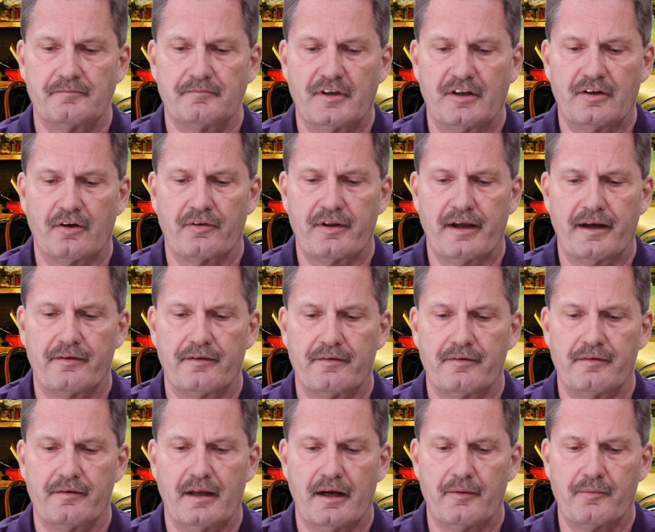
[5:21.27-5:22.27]
you know,
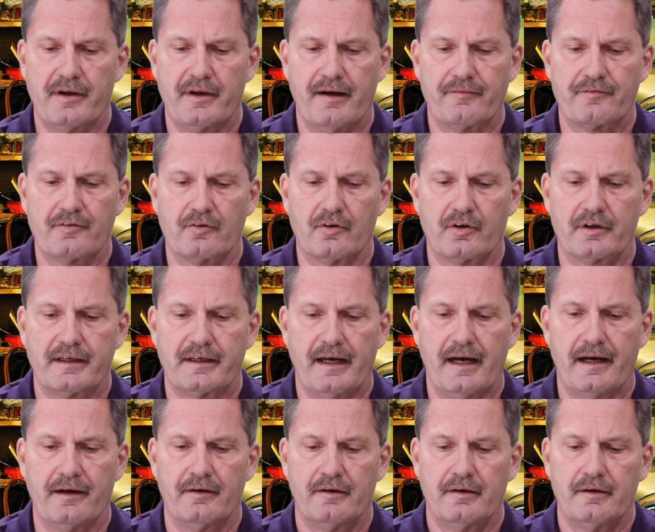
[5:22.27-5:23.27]
that we have to look
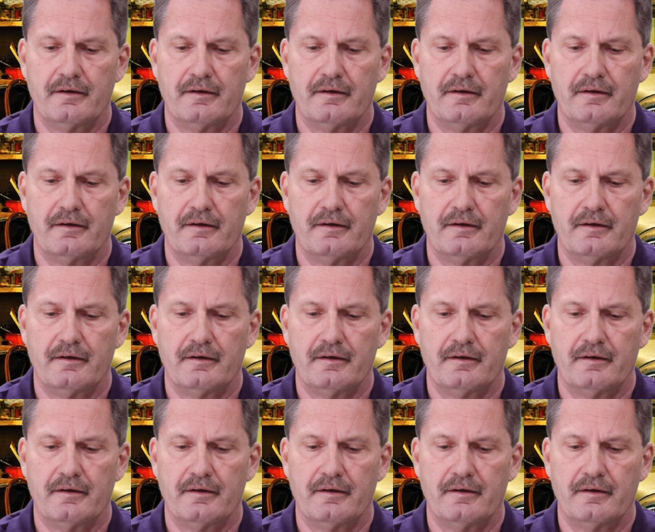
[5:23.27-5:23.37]
at.